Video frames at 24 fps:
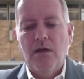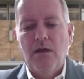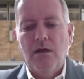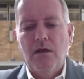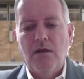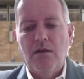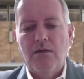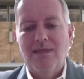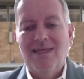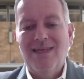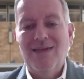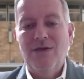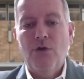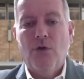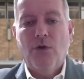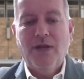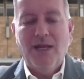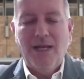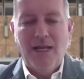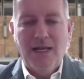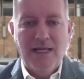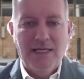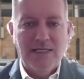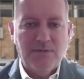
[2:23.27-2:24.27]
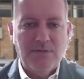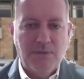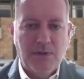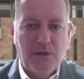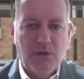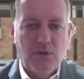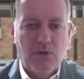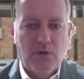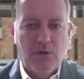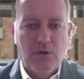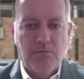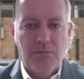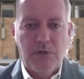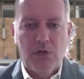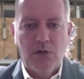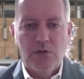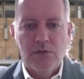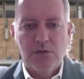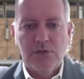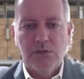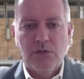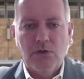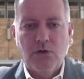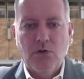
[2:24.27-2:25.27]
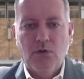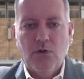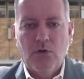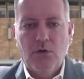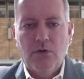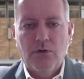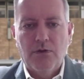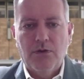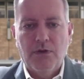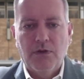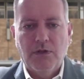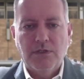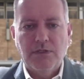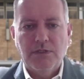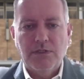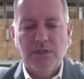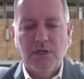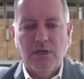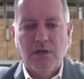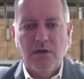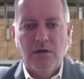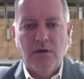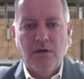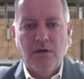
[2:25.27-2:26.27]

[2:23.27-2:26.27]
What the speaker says: non-enlistment law, because the law that